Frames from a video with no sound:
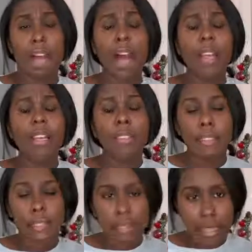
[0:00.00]
I
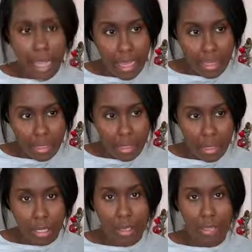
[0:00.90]
understand
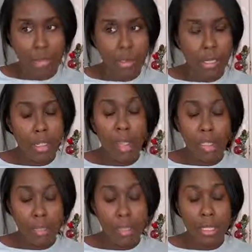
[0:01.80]

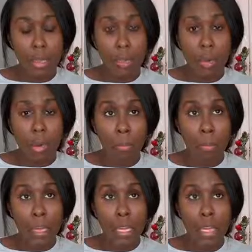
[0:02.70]
Elizabeth's
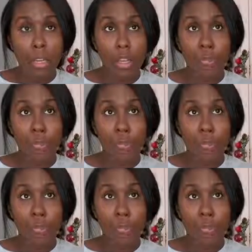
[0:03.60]
mom being